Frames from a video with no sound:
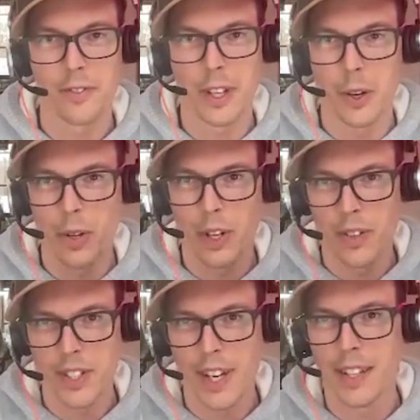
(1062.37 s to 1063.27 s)

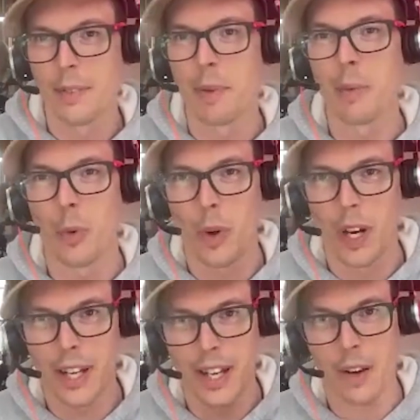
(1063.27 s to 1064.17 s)
we sign the
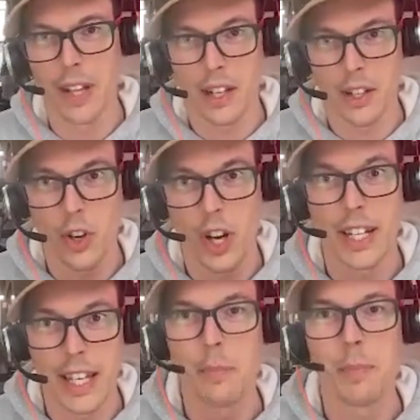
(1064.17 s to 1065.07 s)
paperwork, and now like trying to
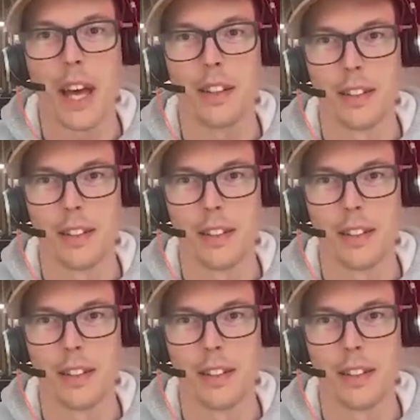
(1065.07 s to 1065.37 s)
keep that,